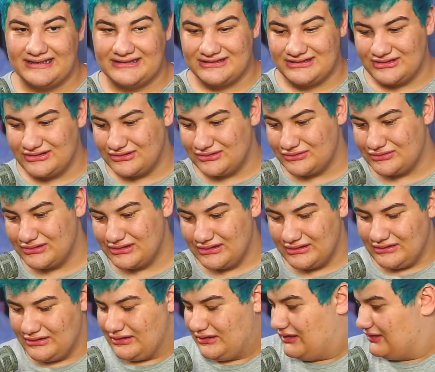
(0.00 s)
So
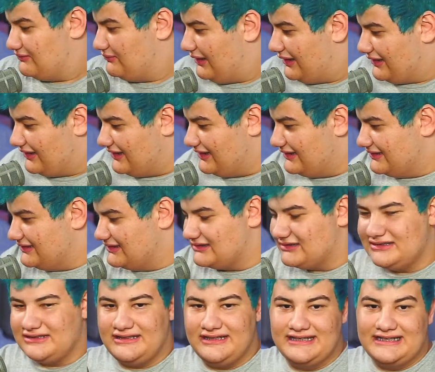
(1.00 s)
rather than
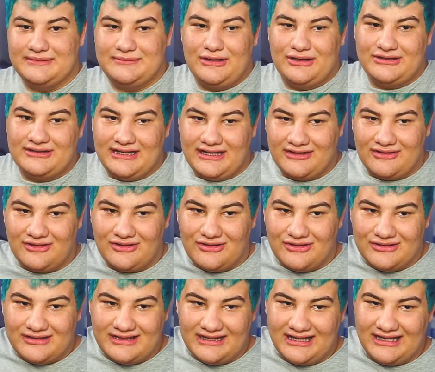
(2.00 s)
just think about that all
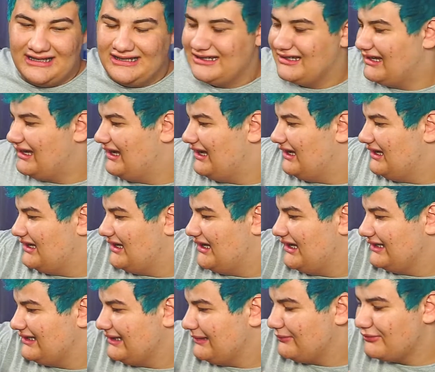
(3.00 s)
day, I
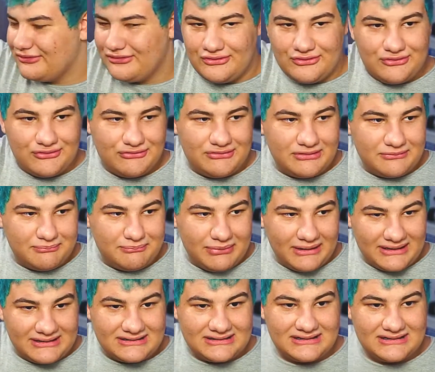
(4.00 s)
think I'm gonna do the
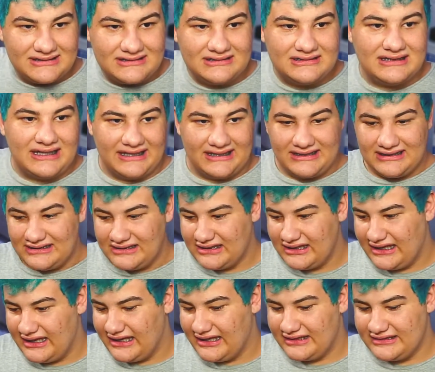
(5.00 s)
best thing
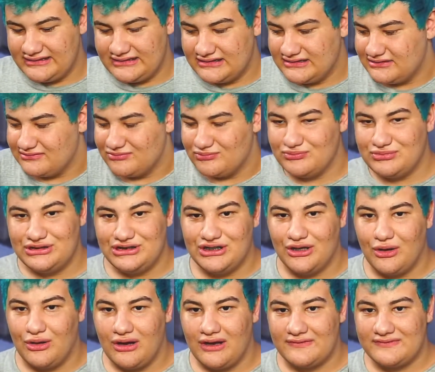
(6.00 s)
and just show
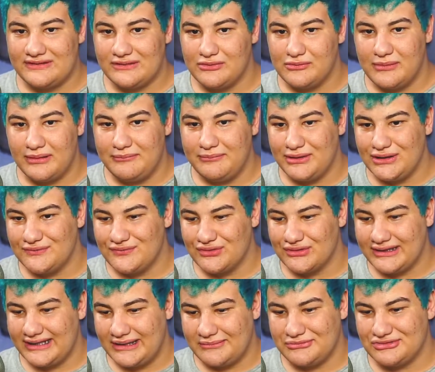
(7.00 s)
off some of my beautiful
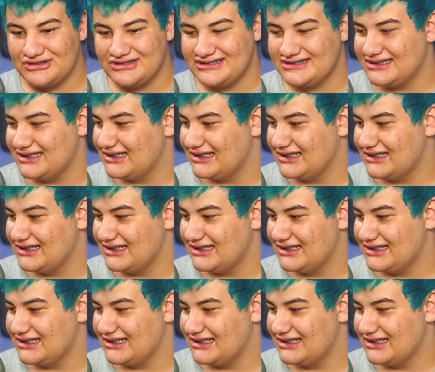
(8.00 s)
cameras.